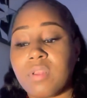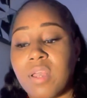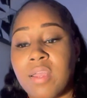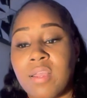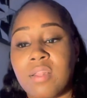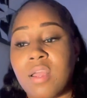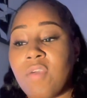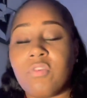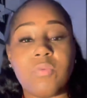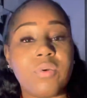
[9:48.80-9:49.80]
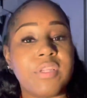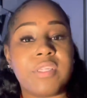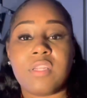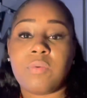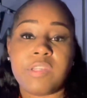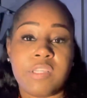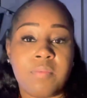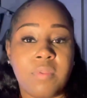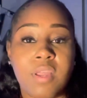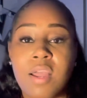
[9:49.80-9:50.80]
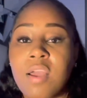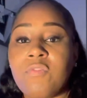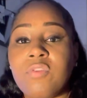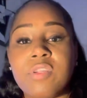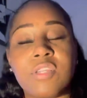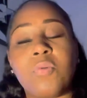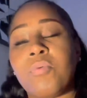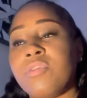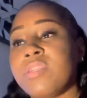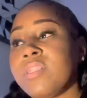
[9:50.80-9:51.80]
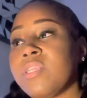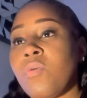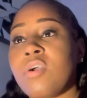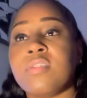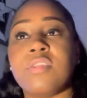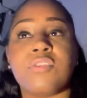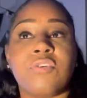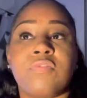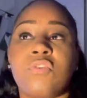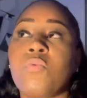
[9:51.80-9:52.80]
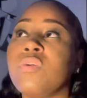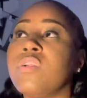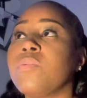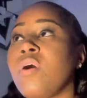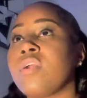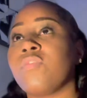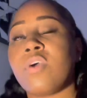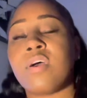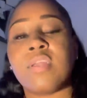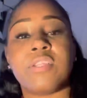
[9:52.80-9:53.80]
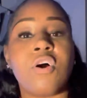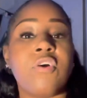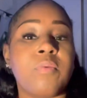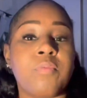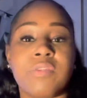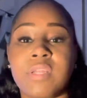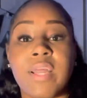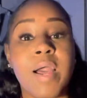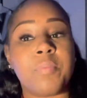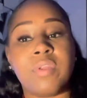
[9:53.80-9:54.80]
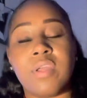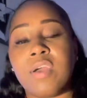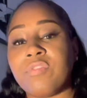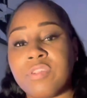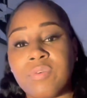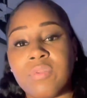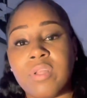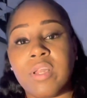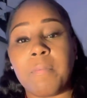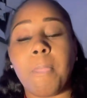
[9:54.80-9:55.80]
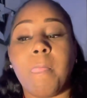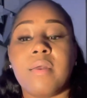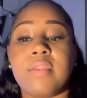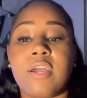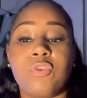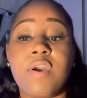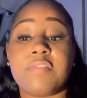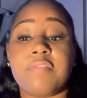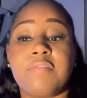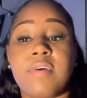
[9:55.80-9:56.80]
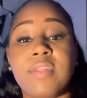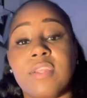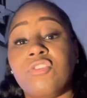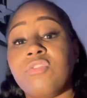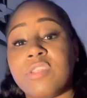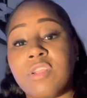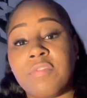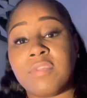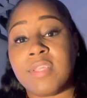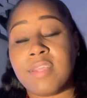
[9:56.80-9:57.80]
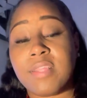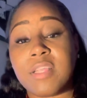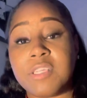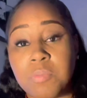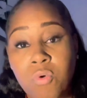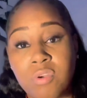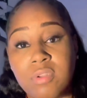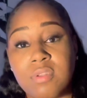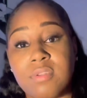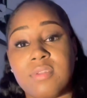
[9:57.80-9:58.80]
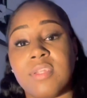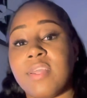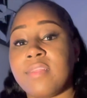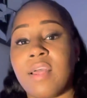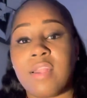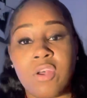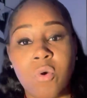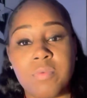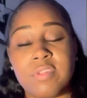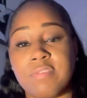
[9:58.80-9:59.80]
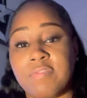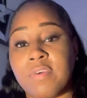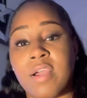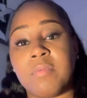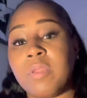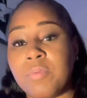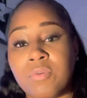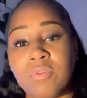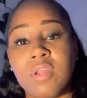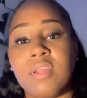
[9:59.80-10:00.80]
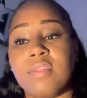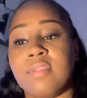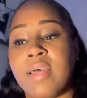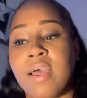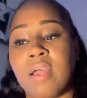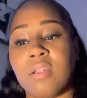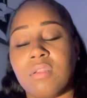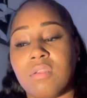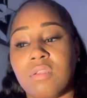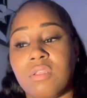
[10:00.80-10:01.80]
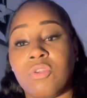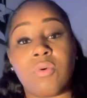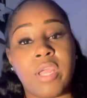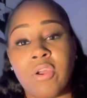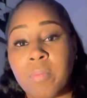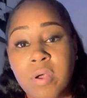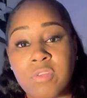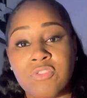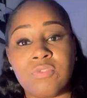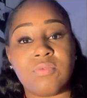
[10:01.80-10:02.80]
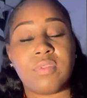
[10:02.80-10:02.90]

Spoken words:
And everyone is dealing with something. Every single person that's walking this earth, no one is walking around that's 100% happy every single day. Now you have to find it in yourself to get that support, to get that help, to find people that, you know, care about you,